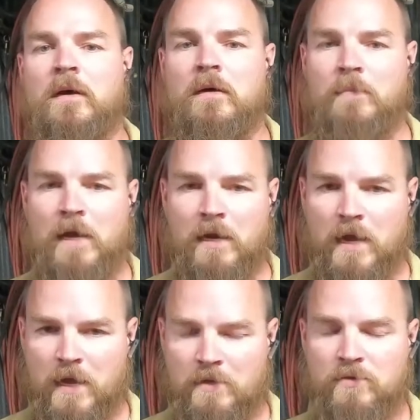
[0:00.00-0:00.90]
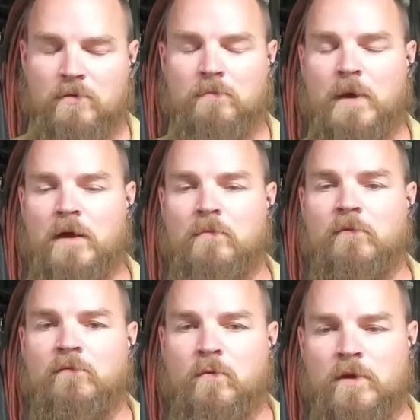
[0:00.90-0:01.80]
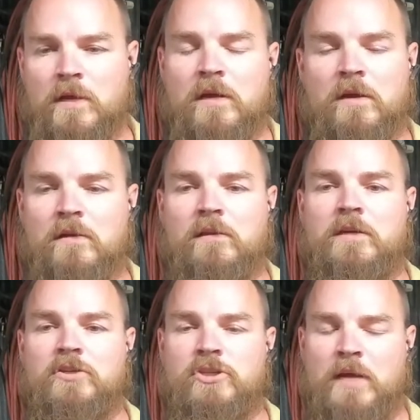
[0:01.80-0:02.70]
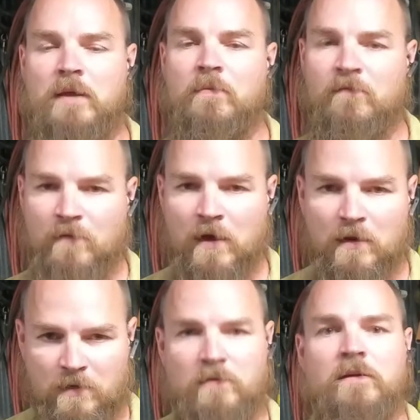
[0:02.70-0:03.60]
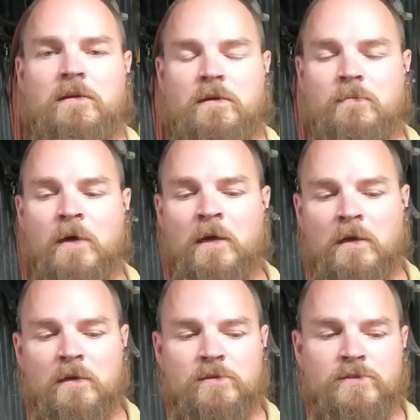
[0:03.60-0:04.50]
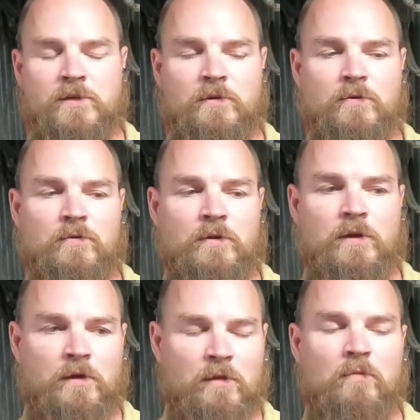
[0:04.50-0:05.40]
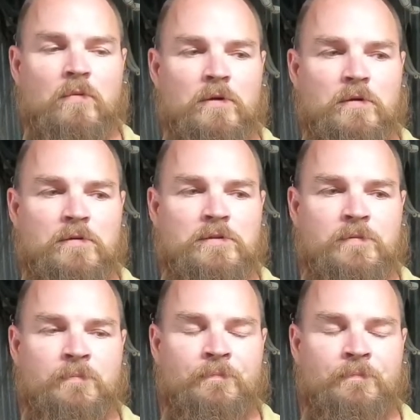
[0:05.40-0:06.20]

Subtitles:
A man that answereth the matter before he heareth it is shame and folly unto him. So, in other words,